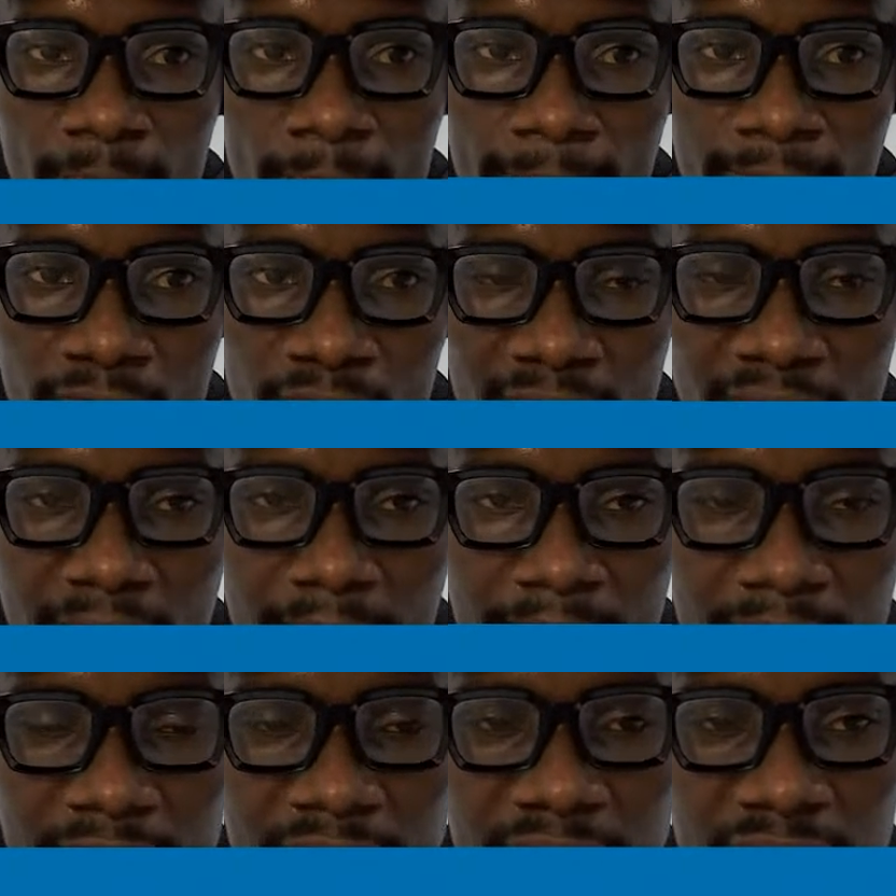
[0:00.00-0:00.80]
So that
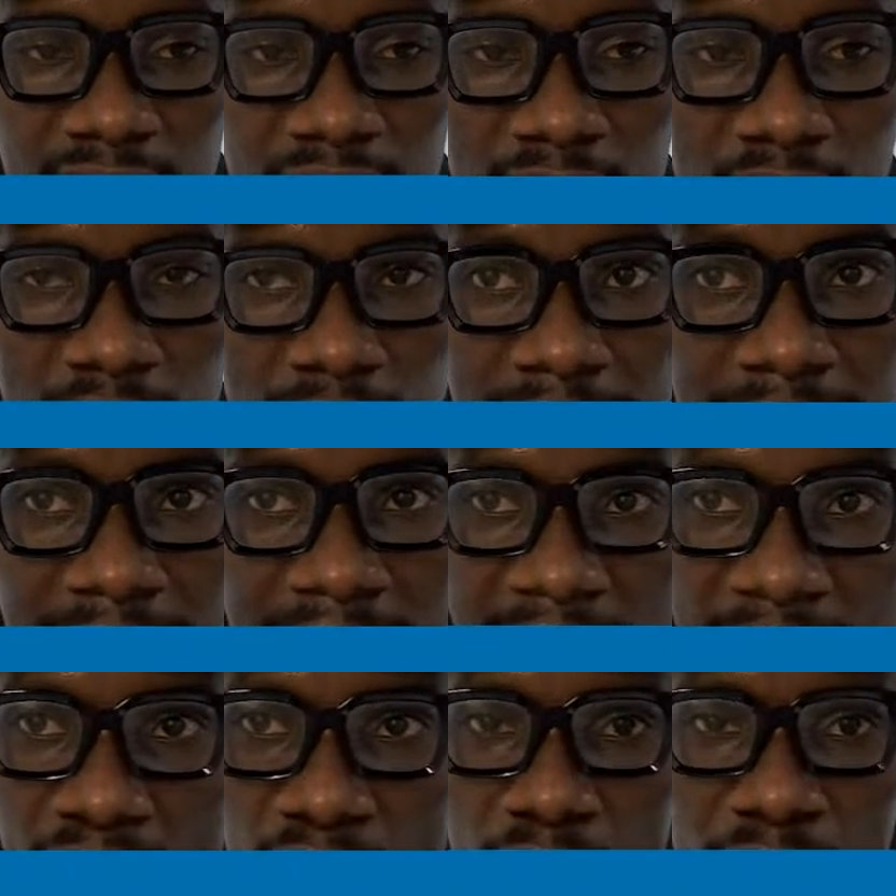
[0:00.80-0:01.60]
means
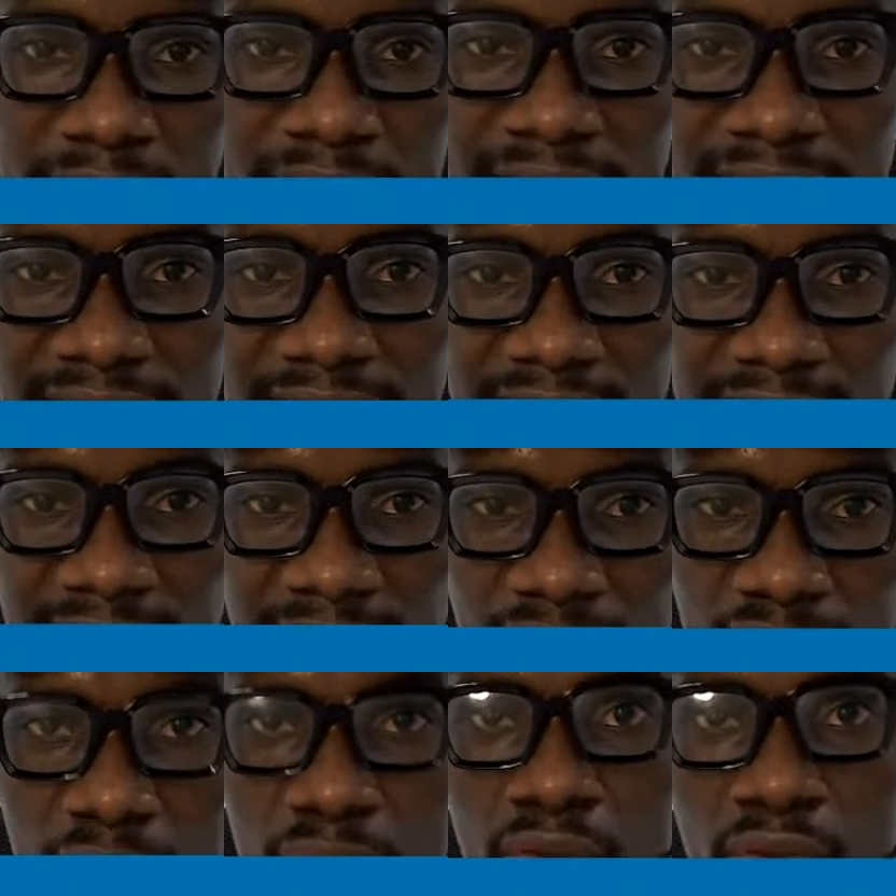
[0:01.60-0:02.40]
everyone is there, you
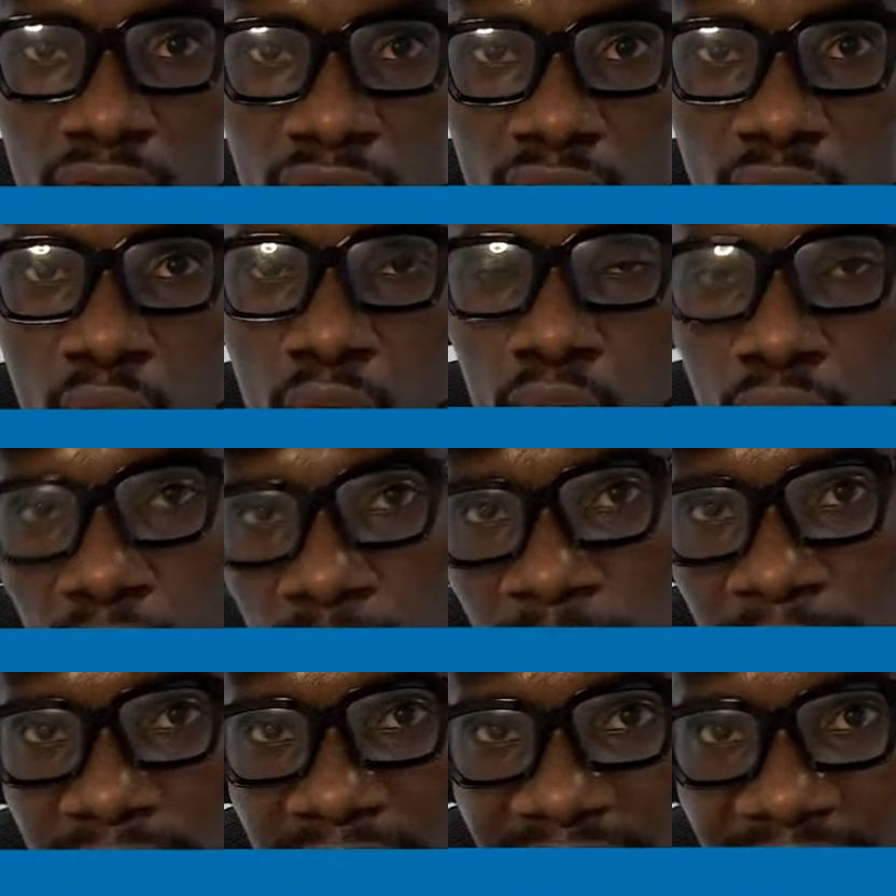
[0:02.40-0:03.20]
can join us on
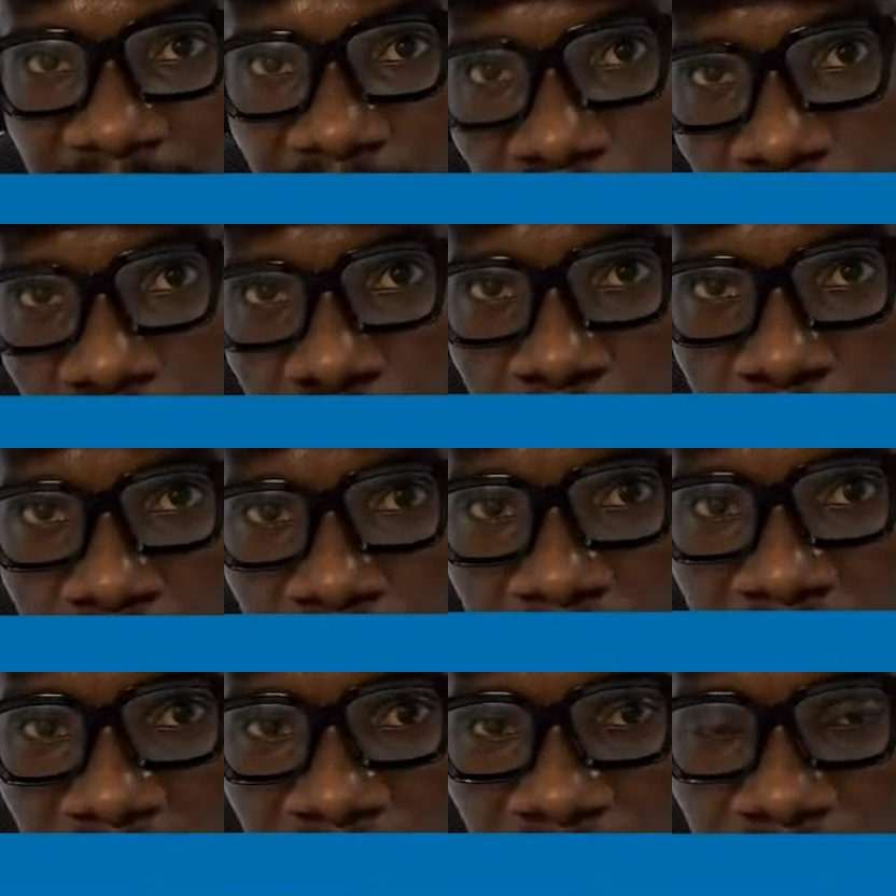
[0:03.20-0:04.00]
WordPress Live on your
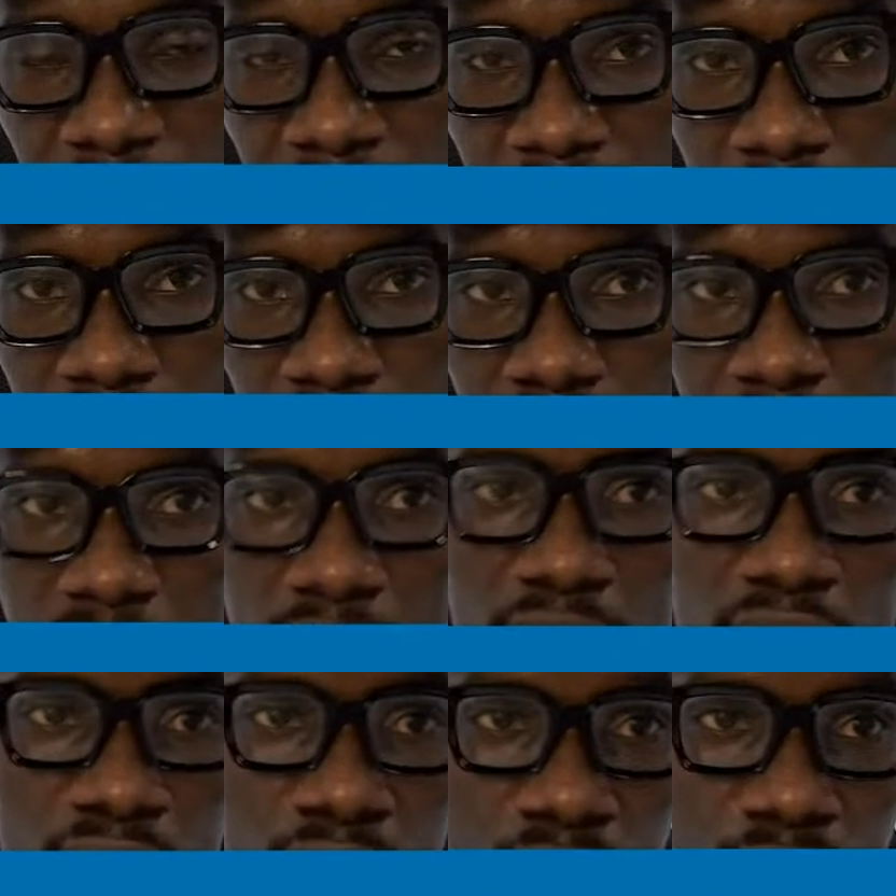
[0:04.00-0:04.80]
mobile phone
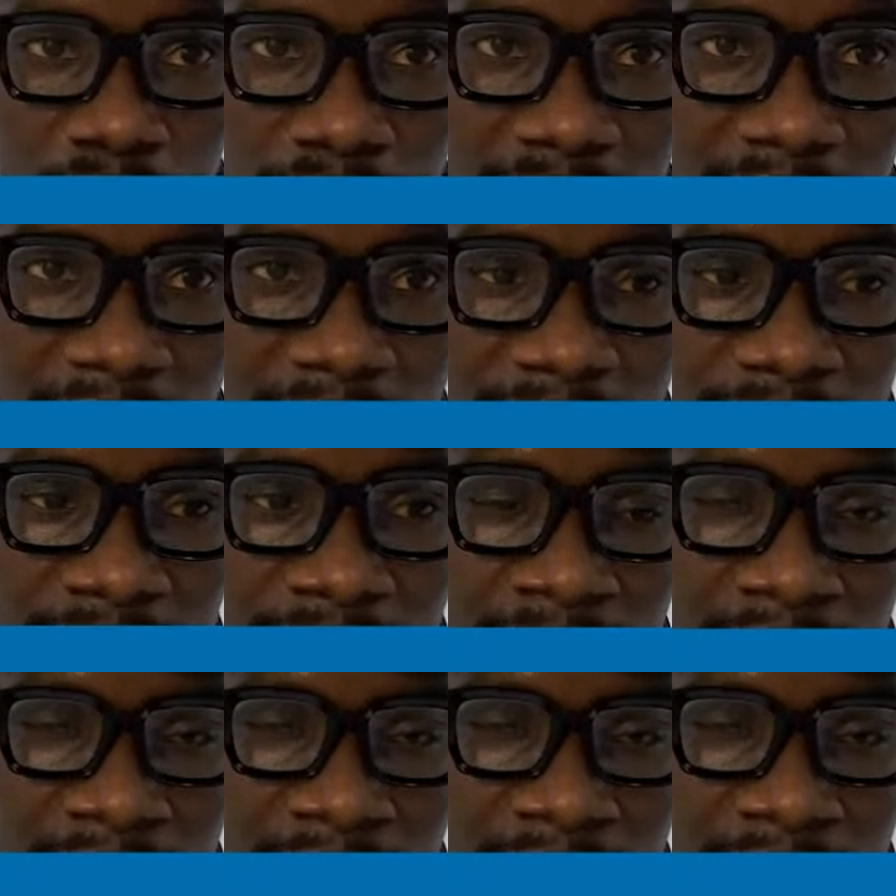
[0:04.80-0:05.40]
just to learn.